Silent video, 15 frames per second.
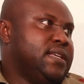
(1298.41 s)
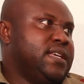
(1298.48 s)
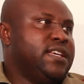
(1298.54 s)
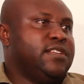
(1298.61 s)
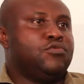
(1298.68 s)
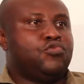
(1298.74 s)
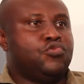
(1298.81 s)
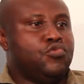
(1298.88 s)

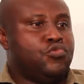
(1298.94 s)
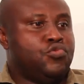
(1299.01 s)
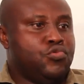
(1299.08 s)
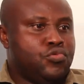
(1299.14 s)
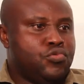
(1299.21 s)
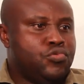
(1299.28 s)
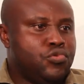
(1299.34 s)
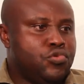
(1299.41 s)
in to
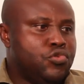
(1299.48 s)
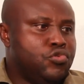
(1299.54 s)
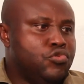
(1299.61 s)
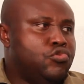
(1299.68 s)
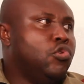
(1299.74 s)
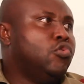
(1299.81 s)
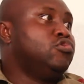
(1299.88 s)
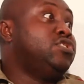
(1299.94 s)
do
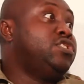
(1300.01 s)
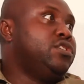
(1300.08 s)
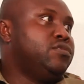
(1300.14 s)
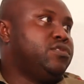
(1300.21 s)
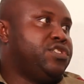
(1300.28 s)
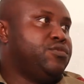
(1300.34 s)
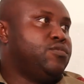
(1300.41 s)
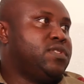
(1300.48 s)
those
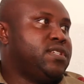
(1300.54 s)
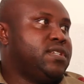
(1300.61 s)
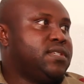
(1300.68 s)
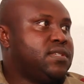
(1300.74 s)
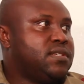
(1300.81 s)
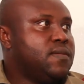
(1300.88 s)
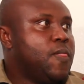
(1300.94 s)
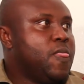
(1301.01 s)

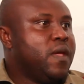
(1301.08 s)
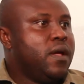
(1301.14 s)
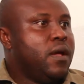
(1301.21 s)
duties.